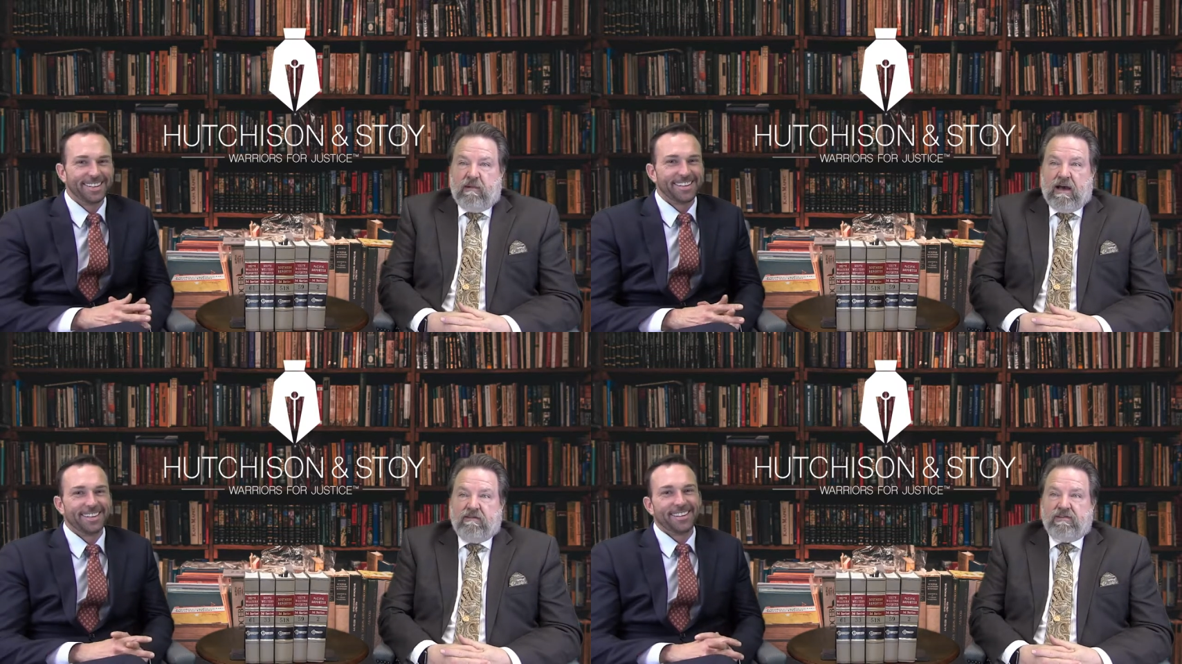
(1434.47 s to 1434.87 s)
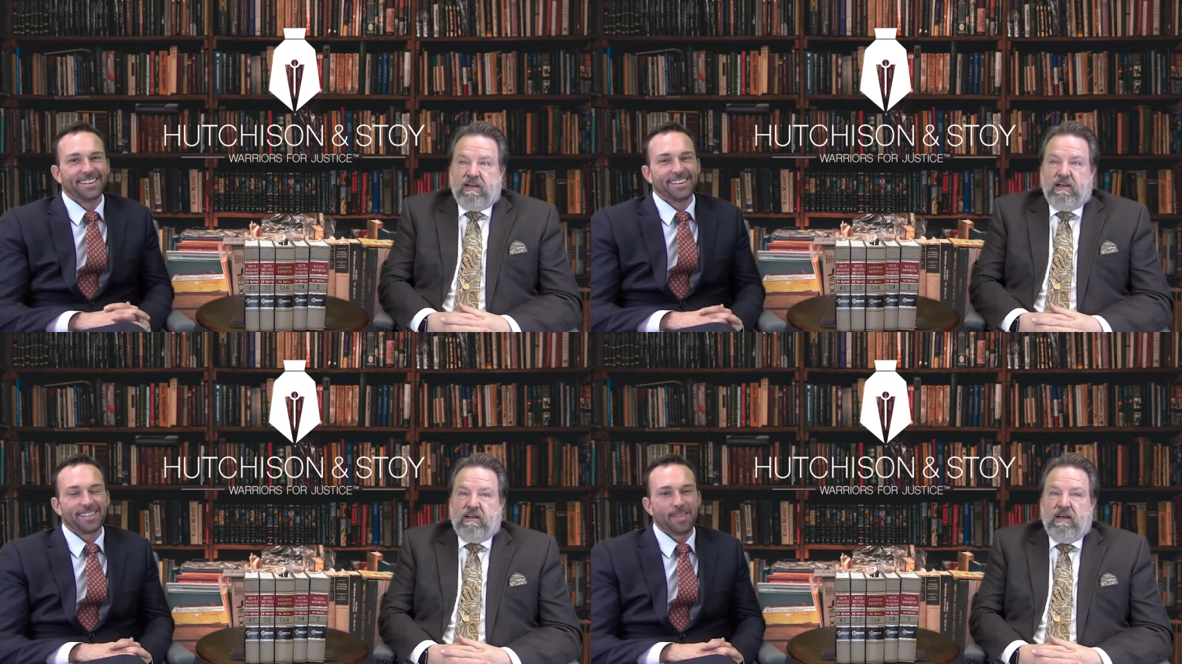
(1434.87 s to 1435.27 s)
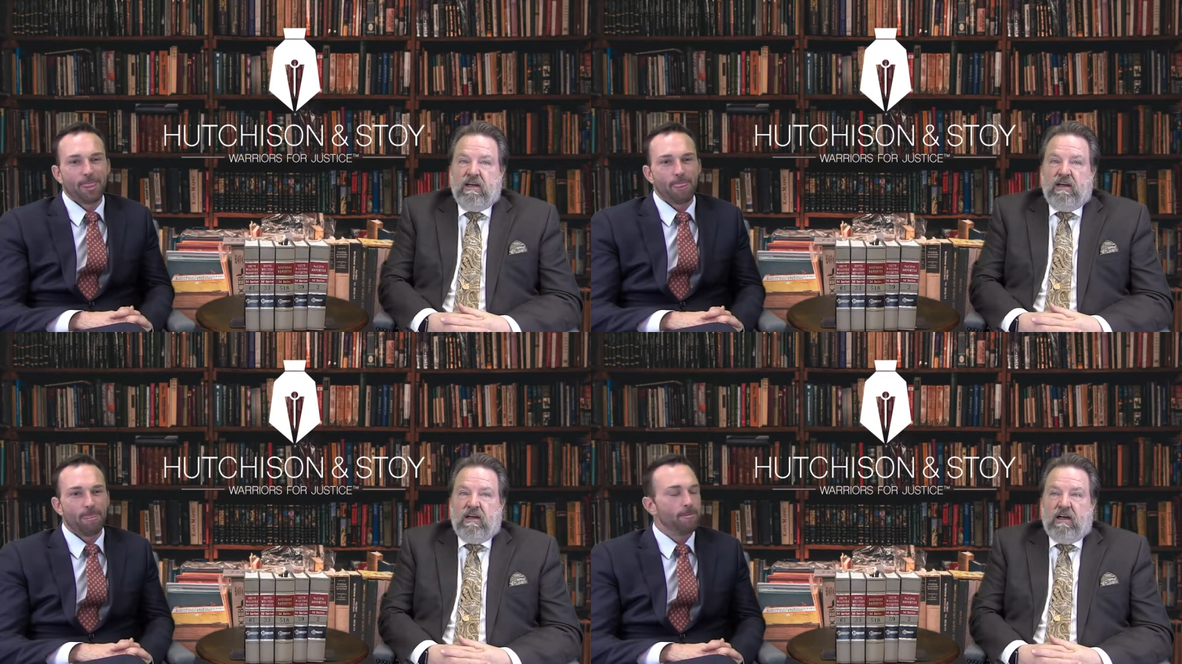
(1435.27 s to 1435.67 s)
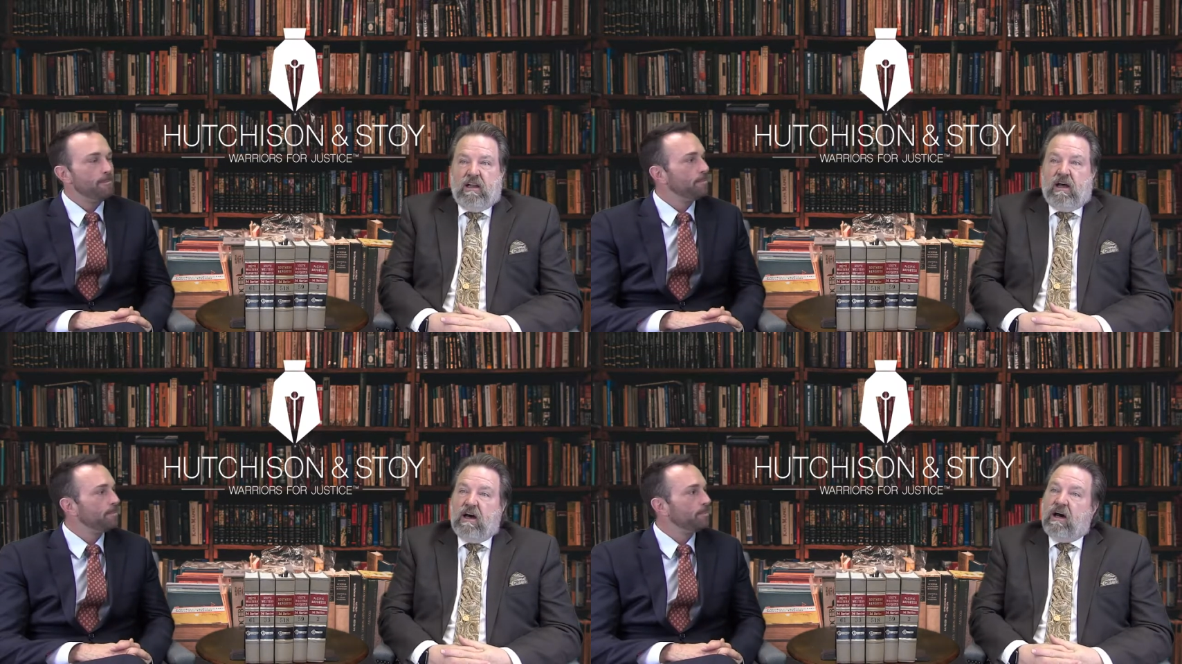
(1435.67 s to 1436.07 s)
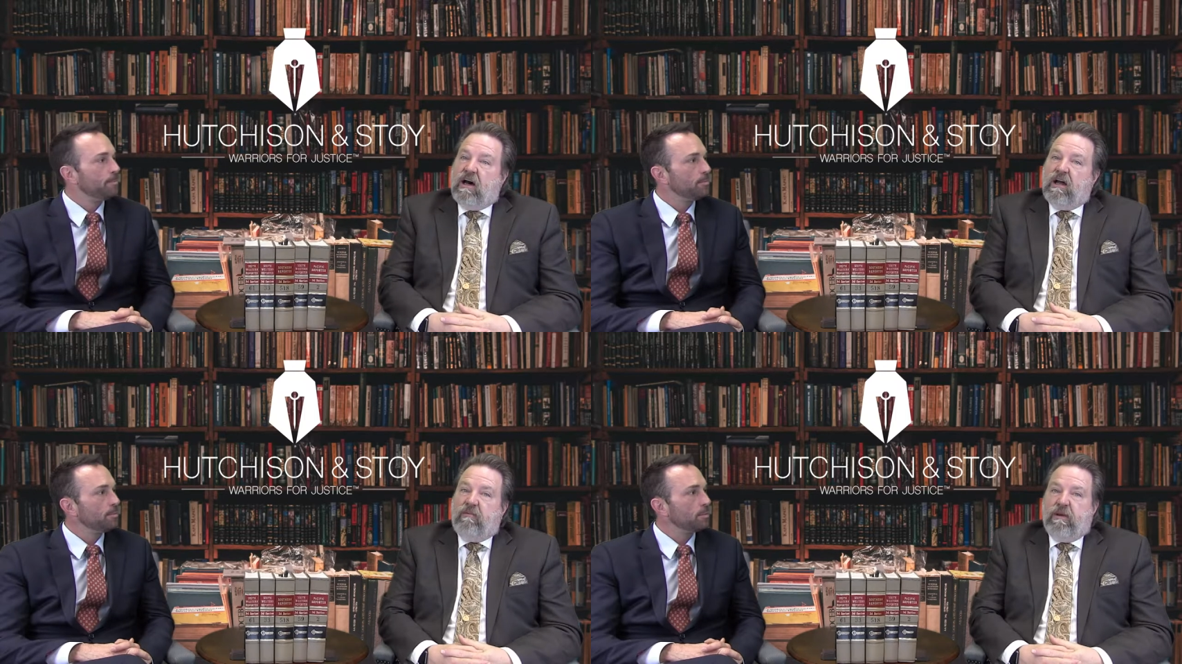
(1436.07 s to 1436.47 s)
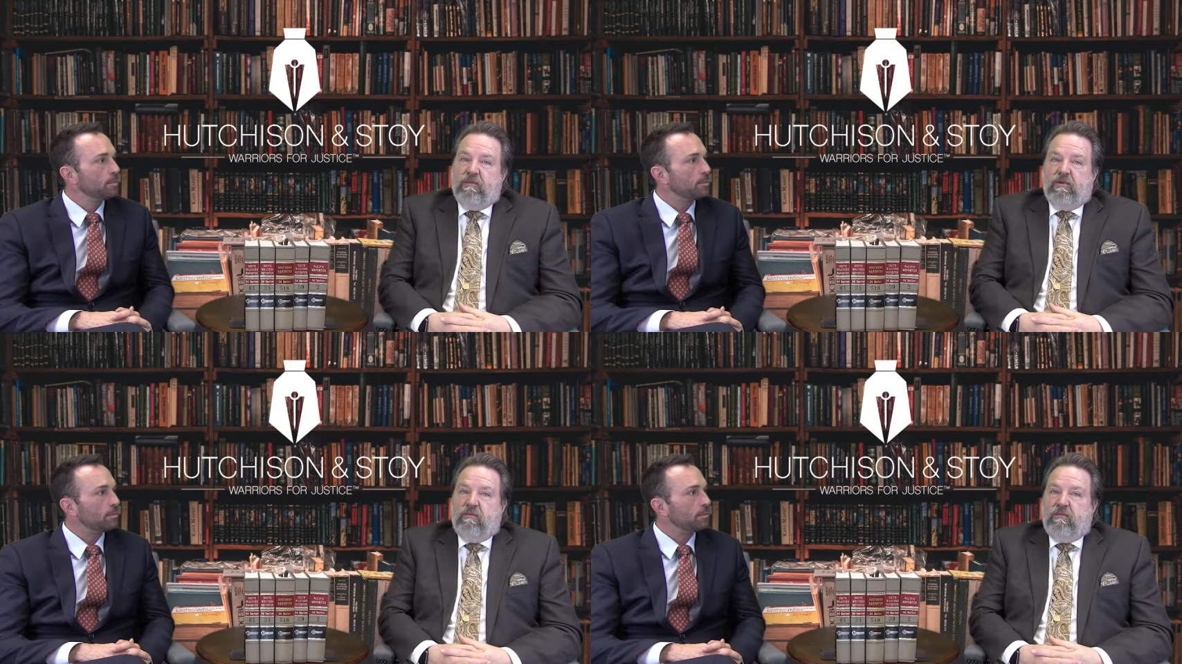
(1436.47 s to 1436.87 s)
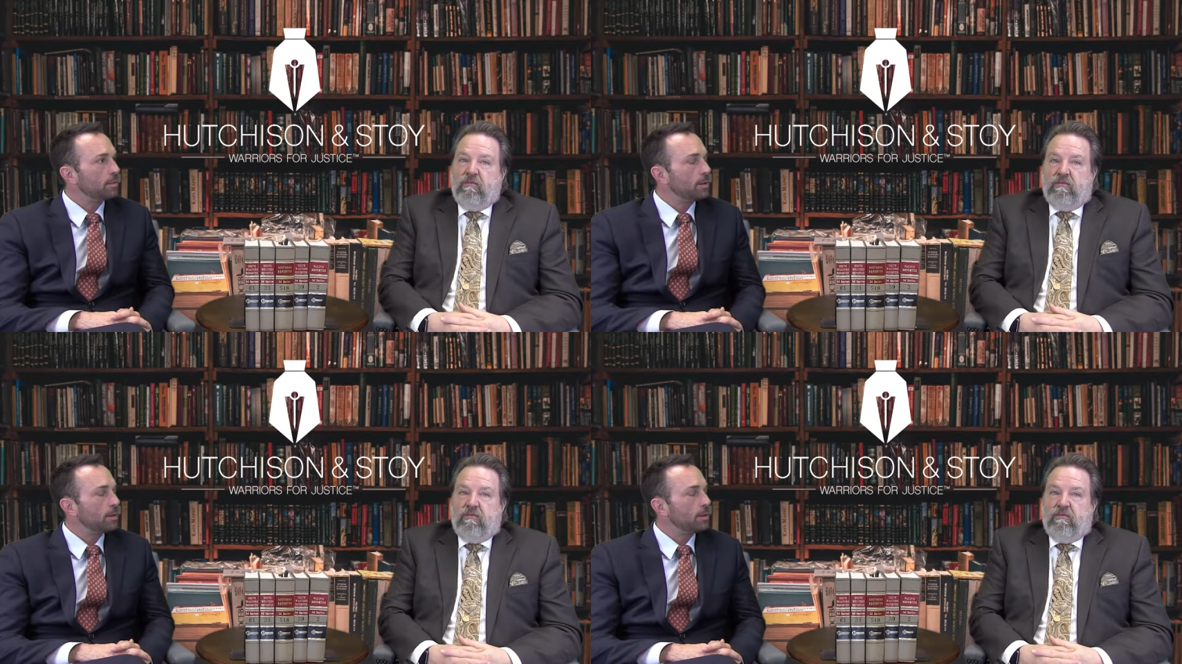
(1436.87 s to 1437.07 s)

Speaker 1: I've seen a lot of people